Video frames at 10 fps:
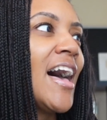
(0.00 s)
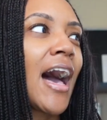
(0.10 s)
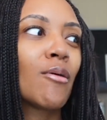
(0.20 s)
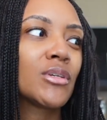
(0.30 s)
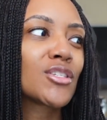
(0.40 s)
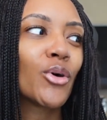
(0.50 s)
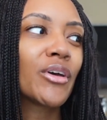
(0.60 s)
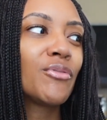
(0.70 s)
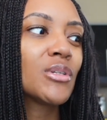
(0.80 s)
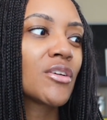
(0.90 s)
I was so
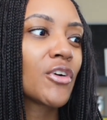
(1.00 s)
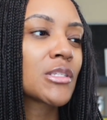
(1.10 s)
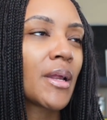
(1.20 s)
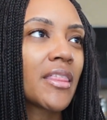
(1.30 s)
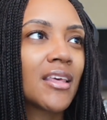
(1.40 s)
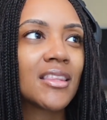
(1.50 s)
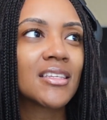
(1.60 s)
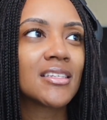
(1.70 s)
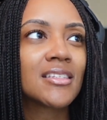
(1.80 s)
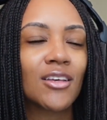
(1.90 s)
confused at first, but I think this
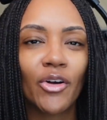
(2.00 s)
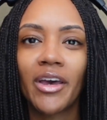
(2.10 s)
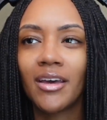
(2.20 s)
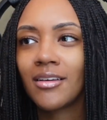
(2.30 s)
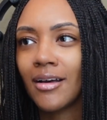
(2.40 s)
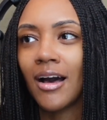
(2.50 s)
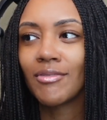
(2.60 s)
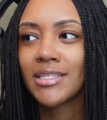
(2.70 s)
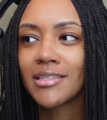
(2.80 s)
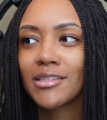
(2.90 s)
is, okay,
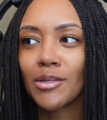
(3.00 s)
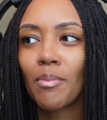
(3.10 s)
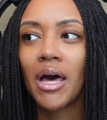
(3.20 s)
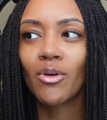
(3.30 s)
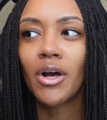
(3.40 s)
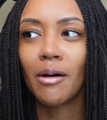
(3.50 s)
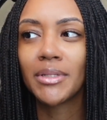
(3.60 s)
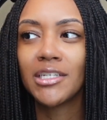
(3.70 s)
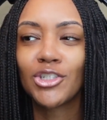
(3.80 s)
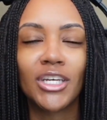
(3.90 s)
obviously this is a model
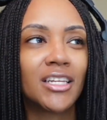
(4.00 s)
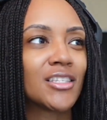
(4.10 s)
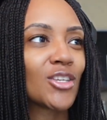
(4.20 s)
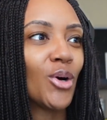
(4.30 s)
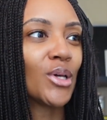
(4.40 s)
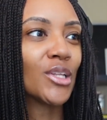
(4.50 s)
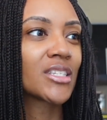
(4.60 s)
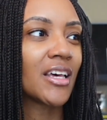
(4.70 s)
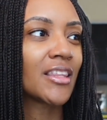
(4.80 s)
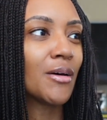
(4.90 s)
competition, and so it looks
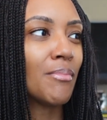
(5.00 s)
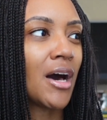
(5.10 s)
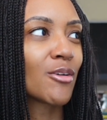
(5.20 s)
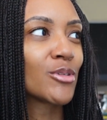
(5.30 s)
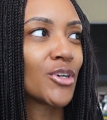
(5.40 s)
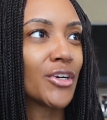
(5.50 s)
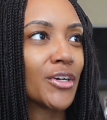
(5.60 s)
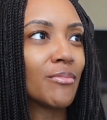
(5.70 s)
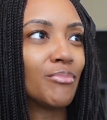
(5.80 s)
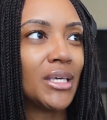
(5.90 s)
like the models are
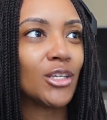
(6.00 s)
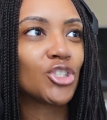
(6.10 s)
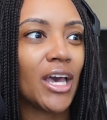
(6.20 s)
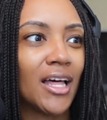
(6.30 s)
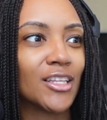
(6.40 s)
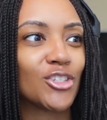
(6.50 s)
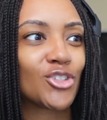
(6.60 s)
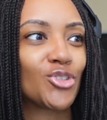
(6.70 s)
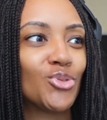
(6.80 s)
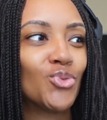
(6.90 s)
being challenged
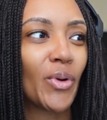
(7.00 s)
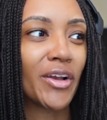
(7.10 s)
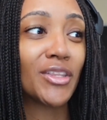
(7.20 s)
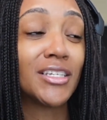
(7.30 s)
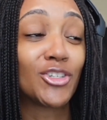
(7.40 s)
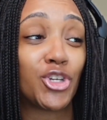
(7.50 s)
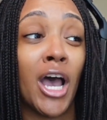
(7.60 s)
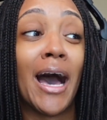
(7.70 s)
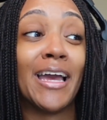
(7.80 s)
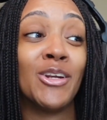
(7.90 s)
to wear these
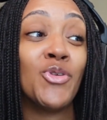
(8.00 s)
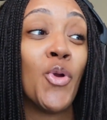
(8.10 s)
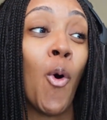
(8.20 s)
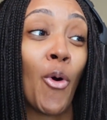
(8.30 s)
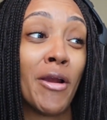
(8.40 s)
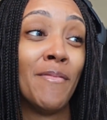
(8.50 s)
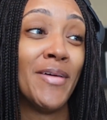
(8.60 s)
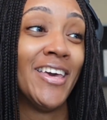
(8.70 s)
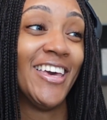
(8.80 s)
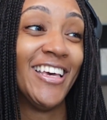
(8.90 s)

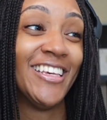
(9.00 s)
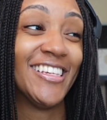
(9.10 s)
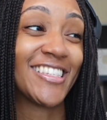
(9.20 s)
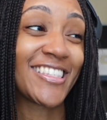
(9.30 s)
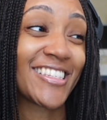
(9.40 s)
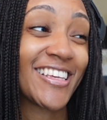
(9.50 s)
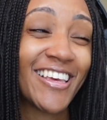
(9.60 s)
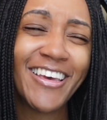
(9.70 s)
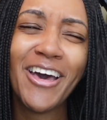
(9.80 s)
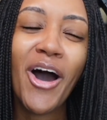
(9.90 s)
ginormous
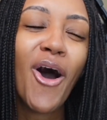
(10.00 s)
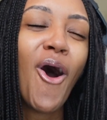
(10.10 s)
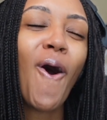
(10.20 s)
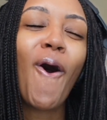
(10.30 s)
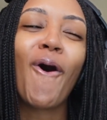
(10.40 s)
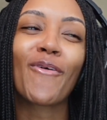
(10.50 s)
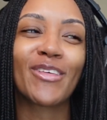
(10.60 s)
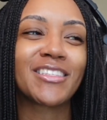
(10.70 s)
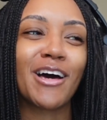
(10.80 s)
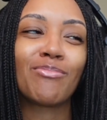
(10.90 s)

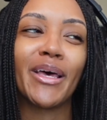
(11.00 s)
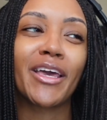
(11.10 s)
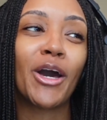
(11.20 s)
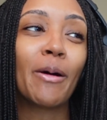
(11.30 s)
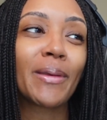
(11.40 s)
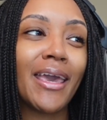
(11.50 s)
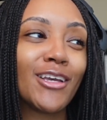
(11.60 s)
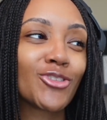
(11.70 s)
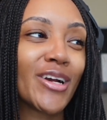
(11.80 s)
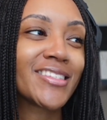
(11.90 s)
over-the-top, like, cupcake
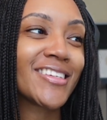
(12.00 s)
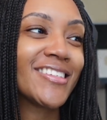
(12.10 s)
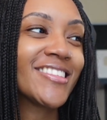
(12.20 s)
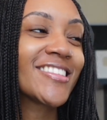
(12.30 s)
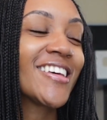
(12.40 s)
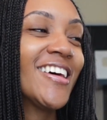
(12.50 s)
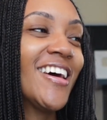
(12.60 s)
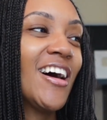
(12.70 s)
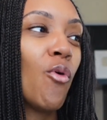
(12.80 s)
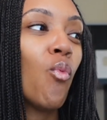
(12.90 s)
dresses
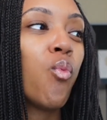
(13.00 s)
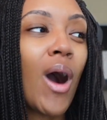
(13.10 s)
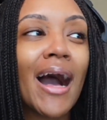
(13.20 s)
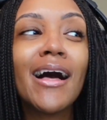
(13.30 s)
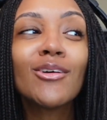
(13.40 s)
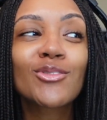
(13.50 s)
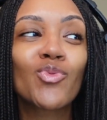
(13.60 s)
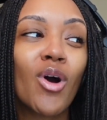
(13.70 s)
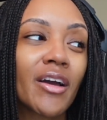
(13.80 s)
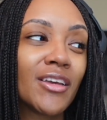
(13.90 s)
whilst
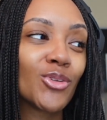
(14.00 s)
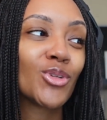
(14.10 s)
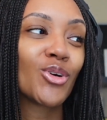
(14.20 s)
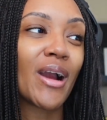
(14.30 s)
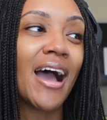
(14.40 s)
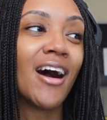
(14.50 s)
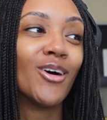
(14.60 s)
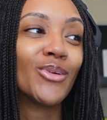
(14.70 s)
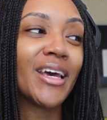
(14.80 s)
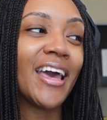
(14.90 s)
walking through the crowd.